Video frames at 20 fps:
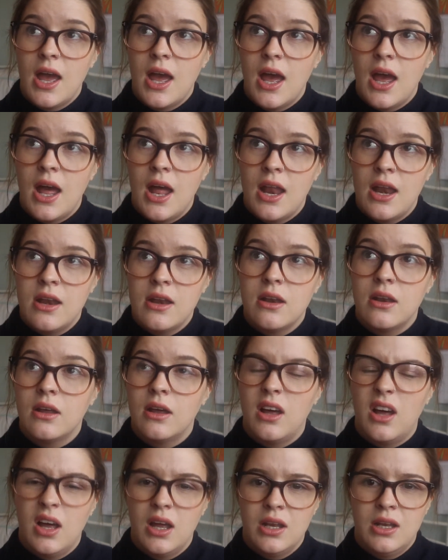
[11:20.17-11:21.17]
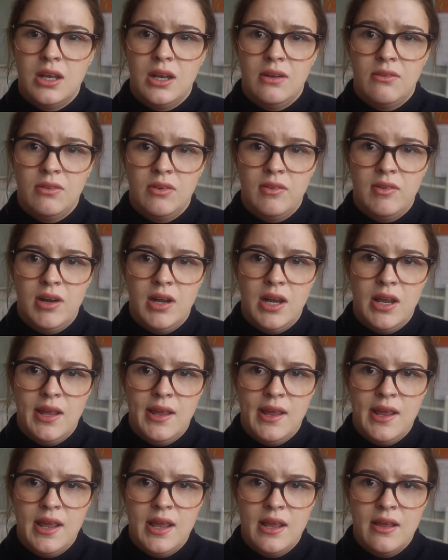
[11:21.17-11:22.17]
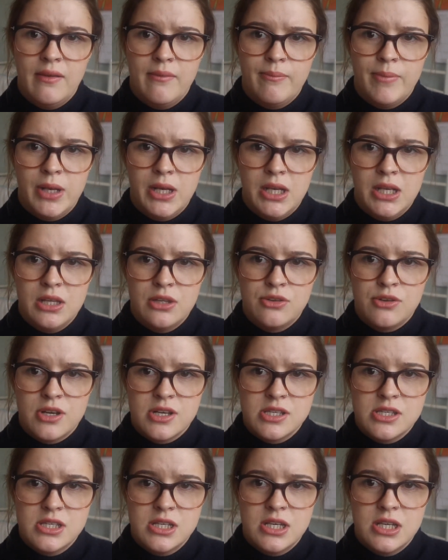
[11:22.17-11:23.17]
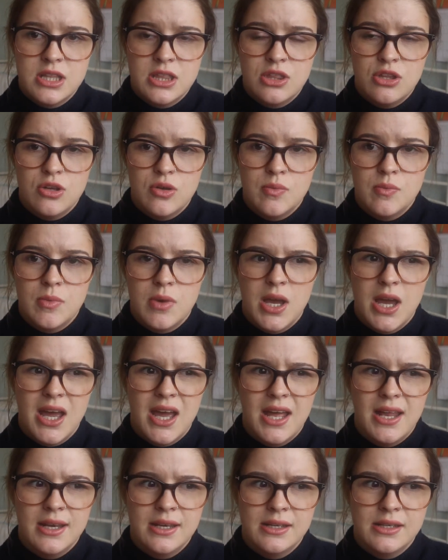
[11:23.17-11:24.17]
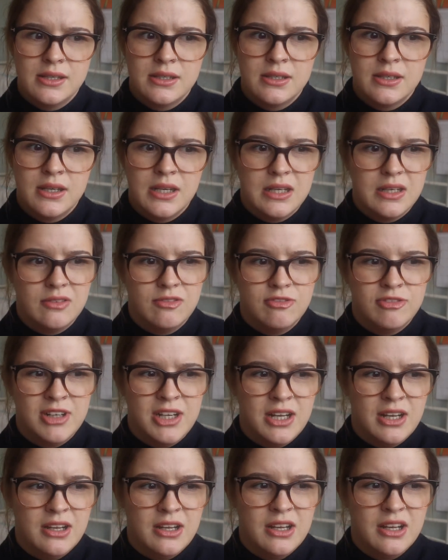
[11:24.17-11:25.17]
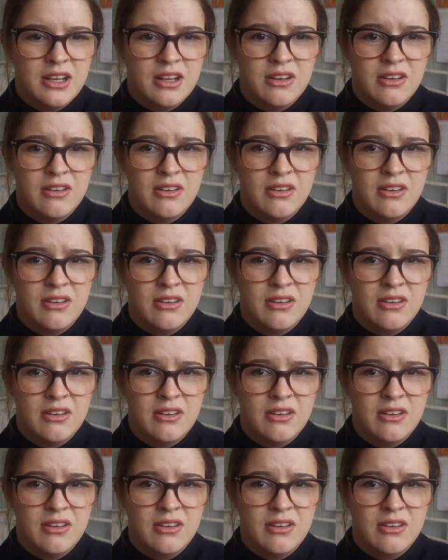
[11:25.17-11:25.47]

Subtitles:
and I'd never really been interested in them and didn't really